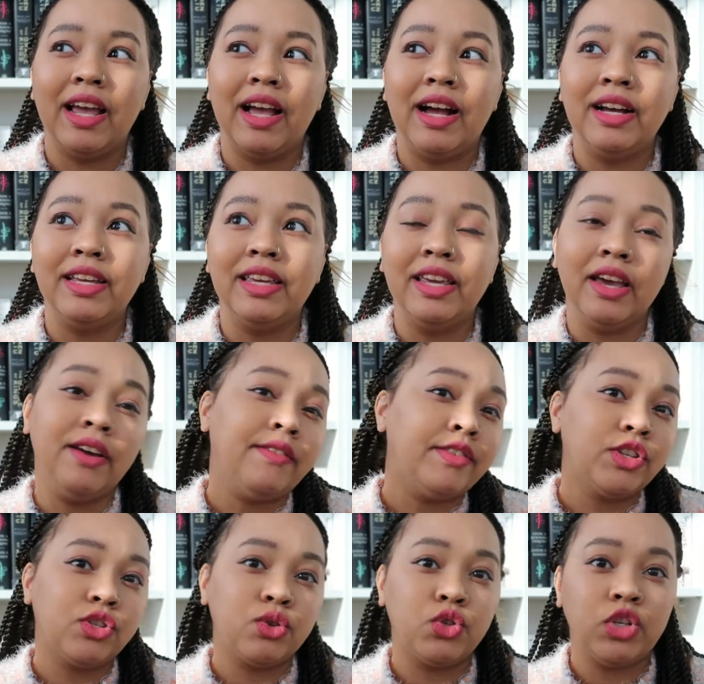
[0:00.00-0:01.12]
a
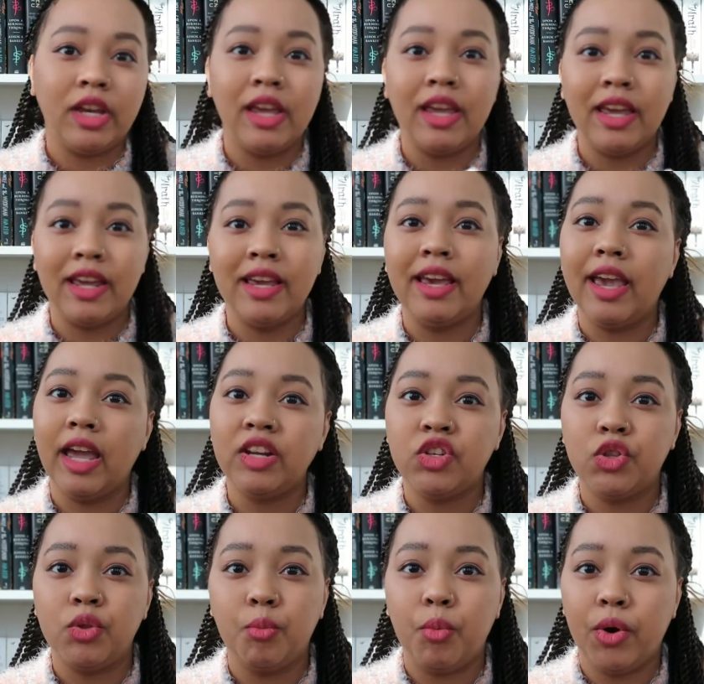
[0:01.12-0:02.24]
gift so she can get engaged
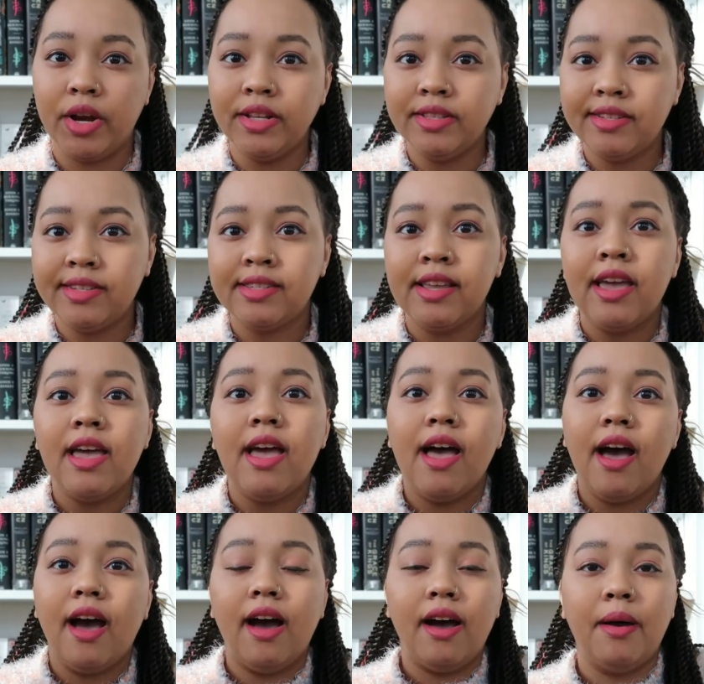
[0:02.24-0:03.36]
to the prince.
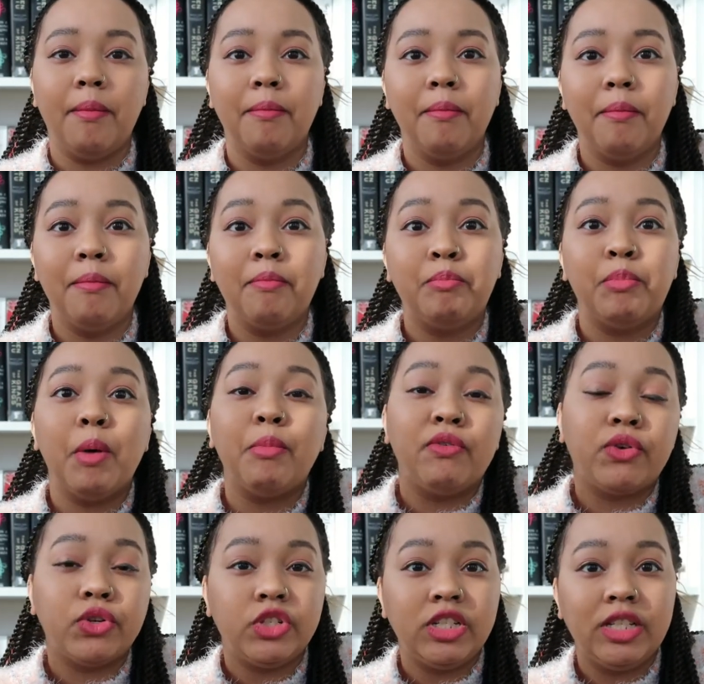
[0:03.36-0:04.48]
But
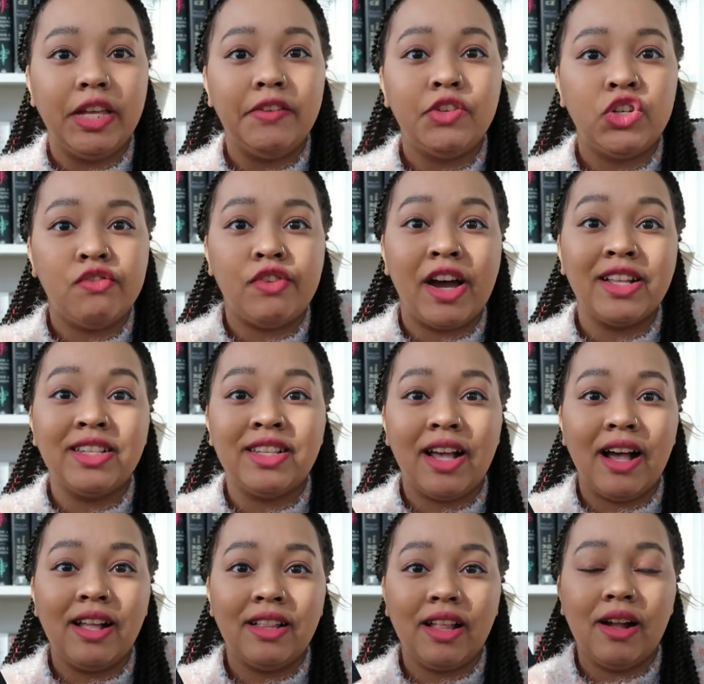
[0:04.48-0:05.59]
before she leaves, she finds
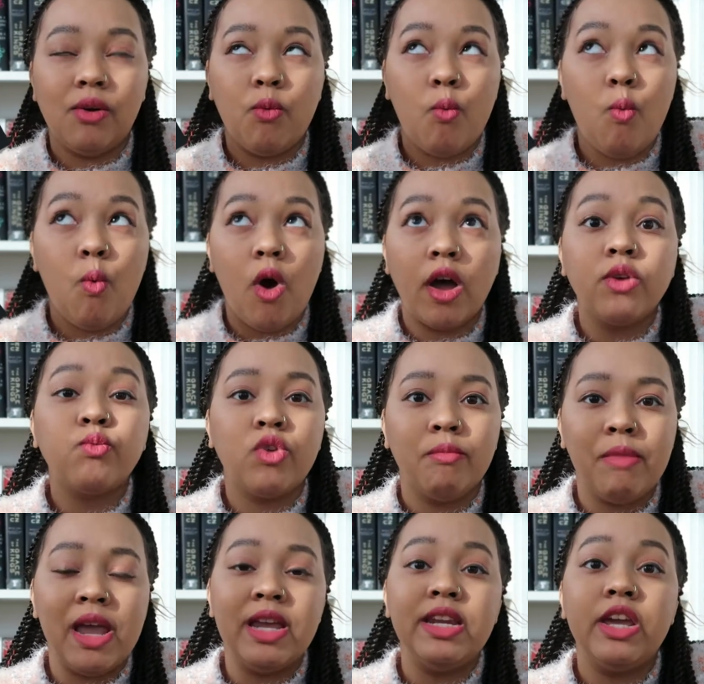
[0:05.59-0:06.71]
one
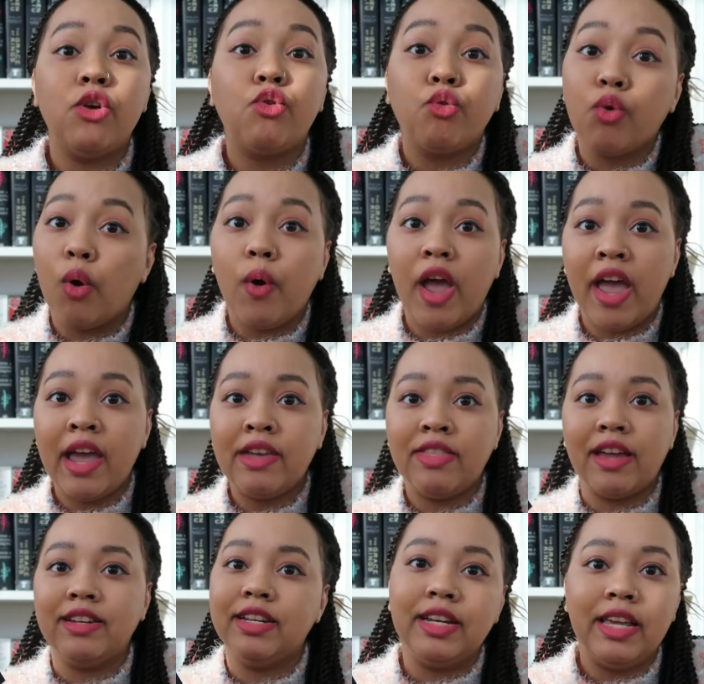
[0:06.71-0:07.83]
remaining crow egg
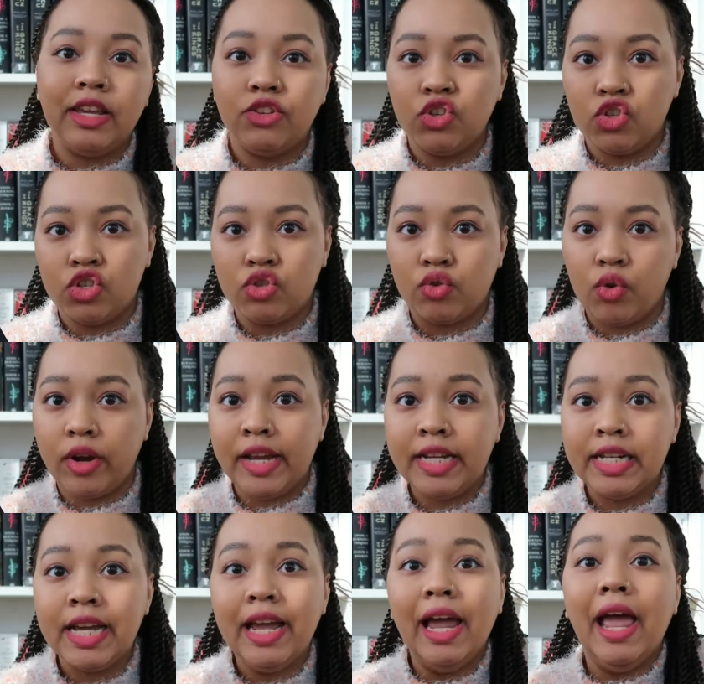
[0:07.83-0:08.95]
that didn't get destroyed,